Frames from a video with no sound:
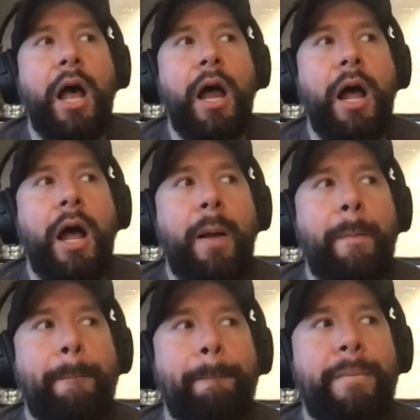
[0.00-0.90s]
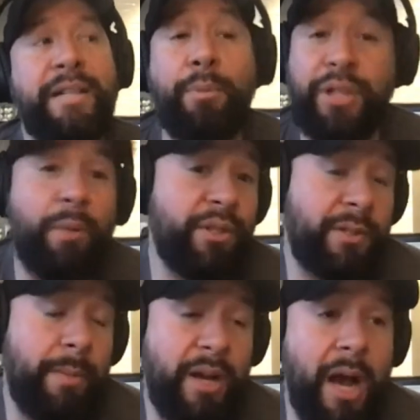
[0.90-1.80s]

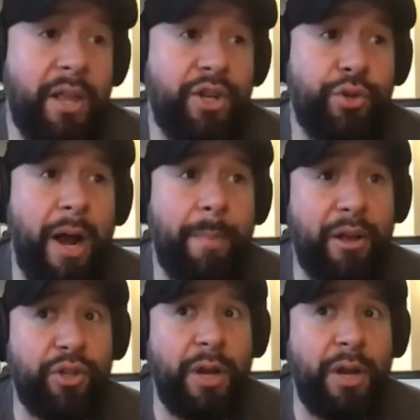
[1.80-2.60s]
because I'm a college dropout.